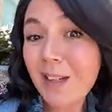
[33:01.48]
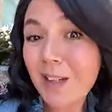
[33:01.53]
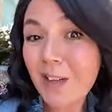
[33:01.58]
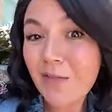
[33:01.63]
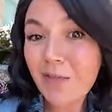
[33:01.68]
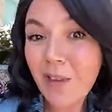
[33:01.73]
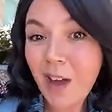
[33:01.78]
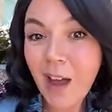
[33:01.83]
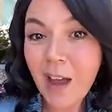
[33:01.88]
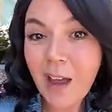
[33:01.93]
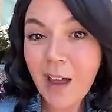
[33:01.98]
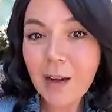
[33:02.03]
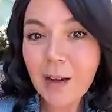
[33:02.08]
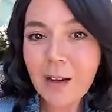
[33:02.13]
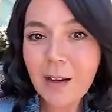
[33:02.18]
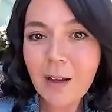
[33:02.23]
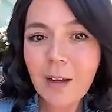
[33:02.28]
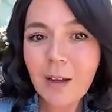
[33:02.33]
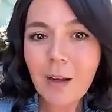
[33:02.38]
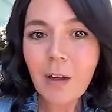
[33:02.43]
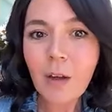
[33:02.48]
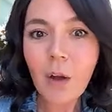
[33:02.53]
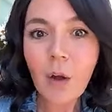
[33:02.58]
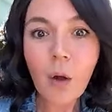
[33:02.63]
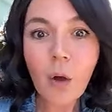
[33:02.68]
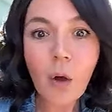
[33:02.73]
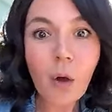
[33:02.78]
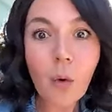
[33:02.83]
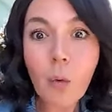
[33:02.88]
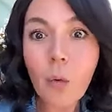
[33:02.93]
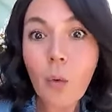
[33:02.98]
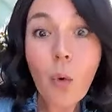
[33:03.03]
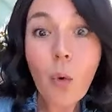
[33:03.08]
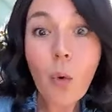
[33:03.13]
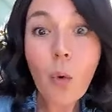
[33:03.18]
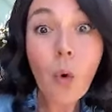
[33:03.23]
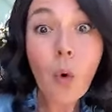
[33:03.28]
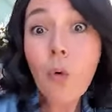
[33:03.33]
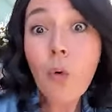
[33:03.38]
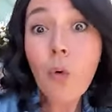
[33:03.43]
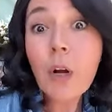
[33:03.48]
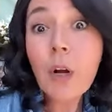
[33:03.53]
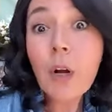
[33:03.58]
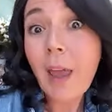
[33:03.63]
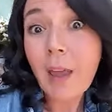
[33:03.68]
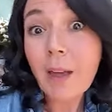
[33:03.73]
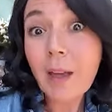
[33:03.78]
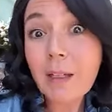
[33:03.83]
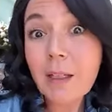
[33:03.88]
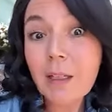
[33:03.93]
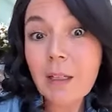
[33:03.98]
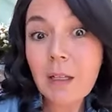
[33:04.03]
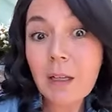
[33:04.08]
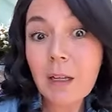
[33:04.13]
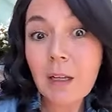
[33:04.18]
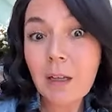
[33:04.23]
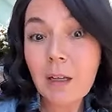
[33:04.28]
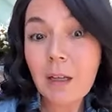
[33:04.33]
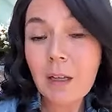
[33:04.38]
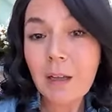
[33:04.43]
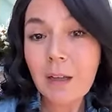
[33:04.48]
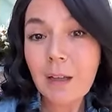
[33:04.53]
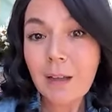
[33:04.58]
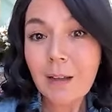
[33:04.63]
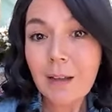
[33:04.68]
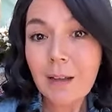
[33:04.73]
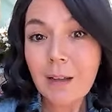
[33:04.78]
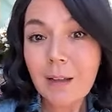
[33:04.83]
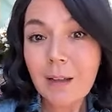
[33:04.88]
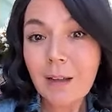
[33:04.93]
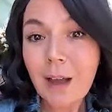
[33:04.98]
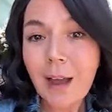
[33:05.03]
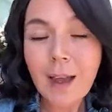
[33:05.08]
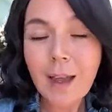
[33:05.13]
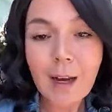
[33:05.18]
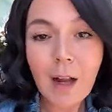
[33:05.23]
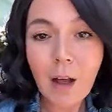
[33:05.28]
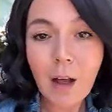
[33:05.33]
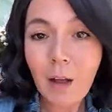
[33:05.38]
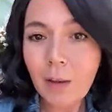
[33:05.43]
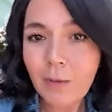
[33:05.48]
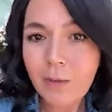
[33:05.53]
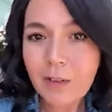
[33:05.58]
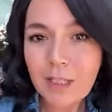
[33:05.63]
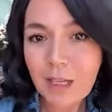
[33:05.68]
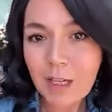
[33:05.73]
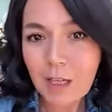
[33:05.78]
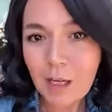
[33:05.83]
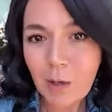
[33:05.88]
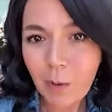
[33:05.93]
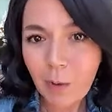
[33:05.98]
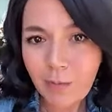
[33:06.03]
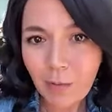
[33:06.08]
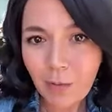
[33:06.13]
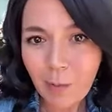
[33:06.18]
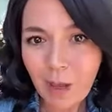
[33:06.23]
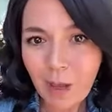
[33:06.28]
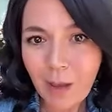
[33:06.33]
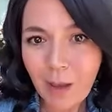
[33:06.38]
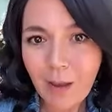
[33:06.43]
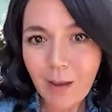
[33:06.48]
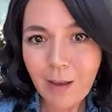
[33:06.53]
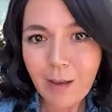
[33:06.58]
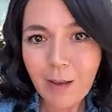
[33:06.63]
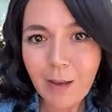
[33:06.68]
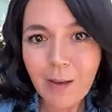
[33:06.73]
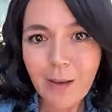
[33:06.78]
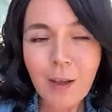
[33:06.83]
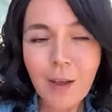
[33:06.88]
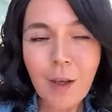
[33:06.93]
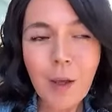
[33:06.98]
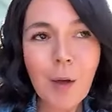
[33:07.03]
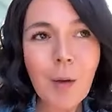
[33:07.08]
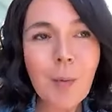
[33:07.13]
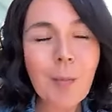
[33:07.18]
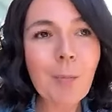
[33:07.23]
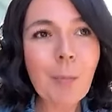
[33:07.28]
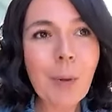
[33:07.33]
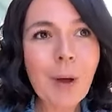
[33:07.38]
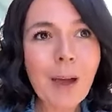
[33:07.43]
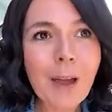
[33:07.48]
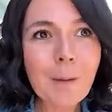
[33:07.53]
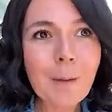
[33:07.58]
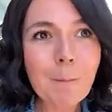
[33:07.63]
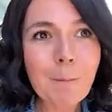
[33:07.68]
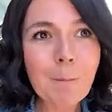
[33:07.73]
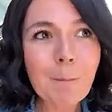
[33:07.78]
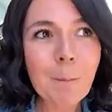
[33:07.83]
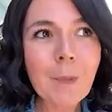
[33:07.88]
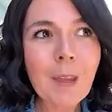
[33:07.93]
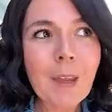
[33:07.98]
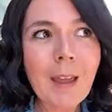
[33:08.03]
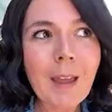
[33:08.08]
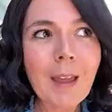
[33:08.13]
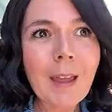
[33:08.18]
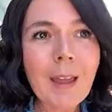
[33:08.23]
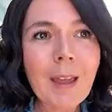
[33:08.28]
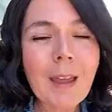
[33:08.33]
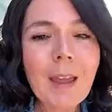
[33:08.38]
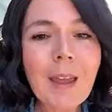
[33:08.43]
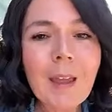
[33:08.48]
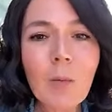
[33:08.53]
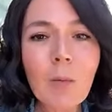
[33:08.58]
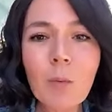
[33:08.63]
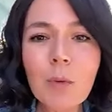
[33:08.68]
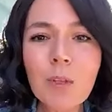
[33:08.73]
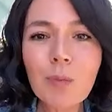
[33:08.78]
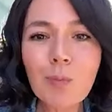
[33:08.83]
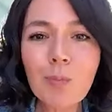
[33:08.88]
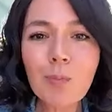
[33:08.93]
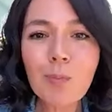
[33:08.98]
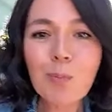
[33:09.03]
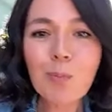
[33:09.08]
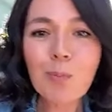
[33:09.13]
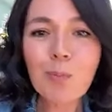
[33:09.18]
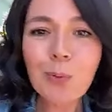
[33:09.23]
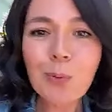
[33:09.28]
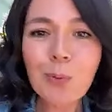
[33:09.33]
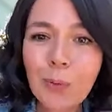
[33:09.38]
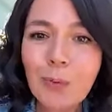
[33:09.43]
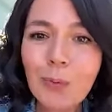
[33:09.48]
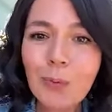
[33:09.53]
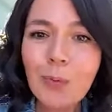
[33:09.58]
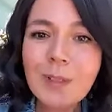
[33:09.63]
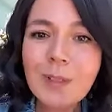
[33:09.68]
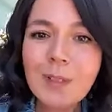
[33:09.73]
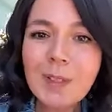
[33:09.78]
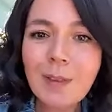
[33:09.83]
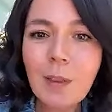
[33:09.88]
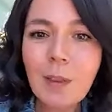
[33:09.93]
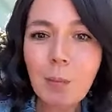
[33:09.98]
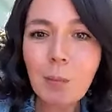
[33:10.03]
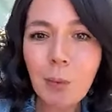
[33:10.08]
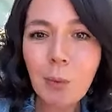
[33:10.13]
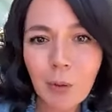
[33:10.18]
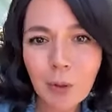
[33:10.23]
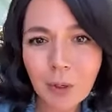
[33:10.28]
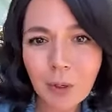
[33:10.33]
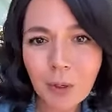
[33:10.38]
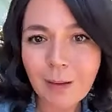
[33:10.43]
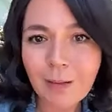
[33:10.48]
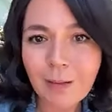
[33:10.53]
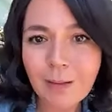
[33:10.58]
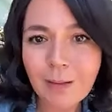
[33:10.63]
to divide. Overnight, wow. I had all of it taken away from me. But it was, proof was in the pudding